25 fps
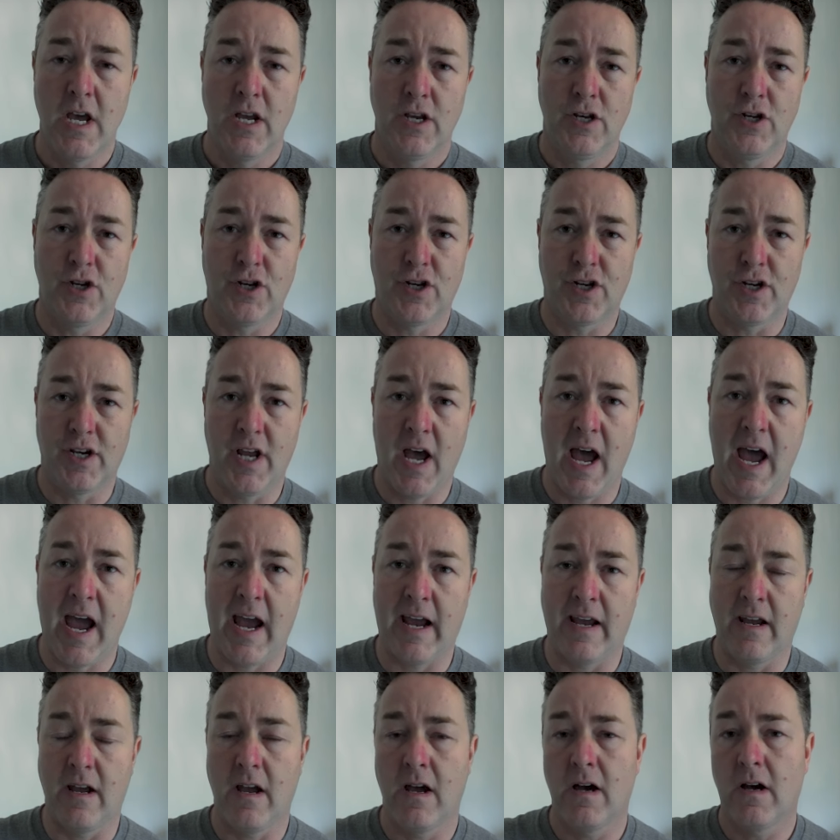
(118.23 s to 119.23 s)
you should
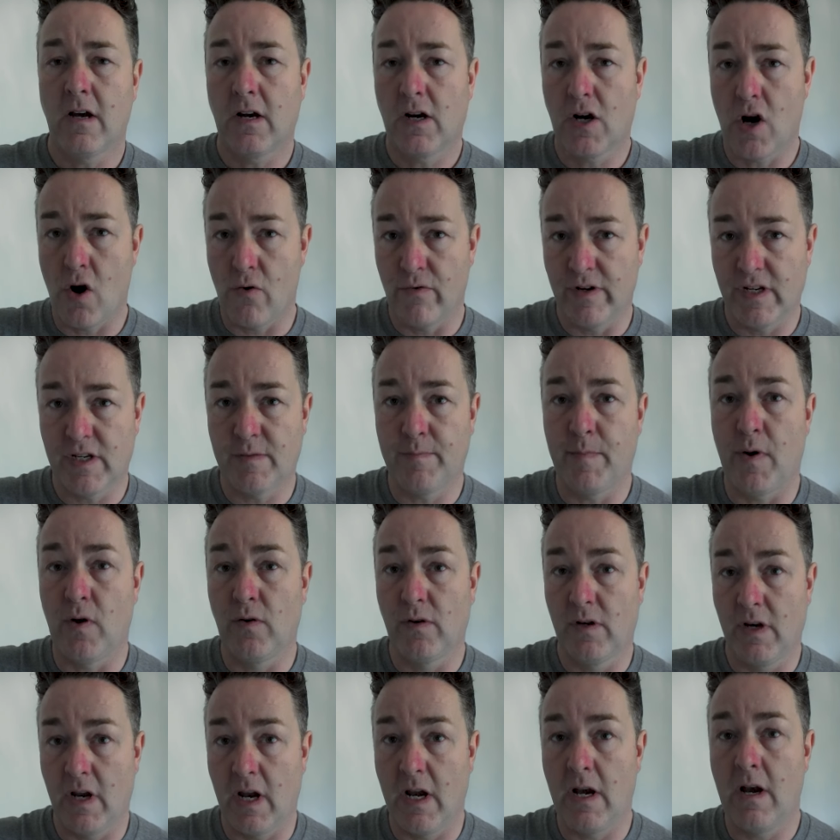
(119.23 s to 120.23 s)
hang
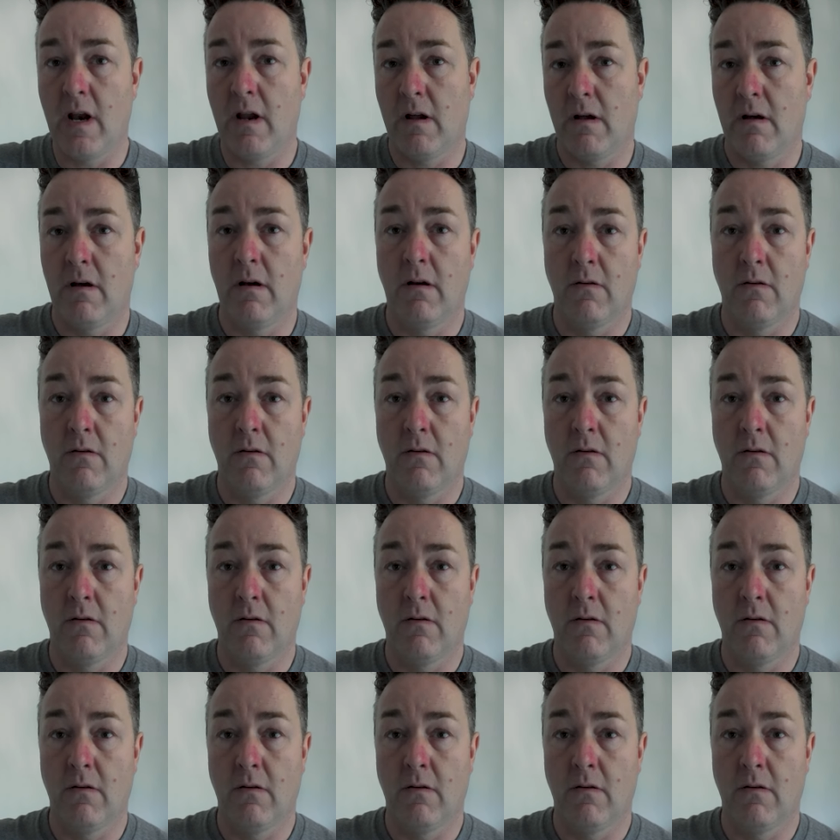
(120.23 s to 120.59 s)
corresponding